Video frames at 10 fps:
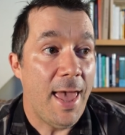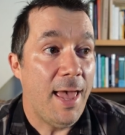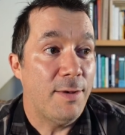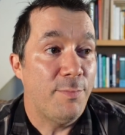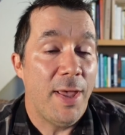
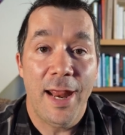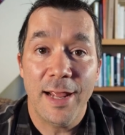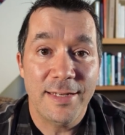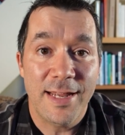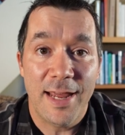had
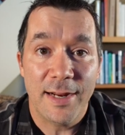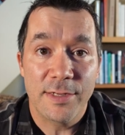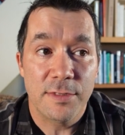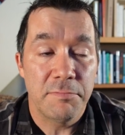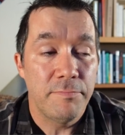panic
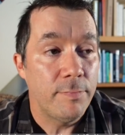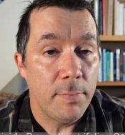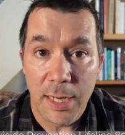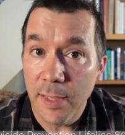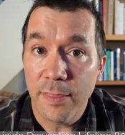attacks
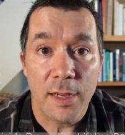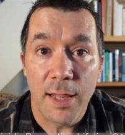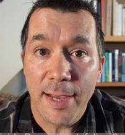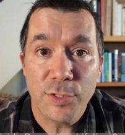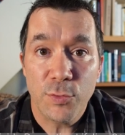in the
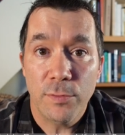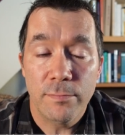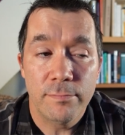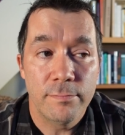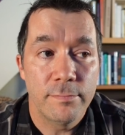classroom,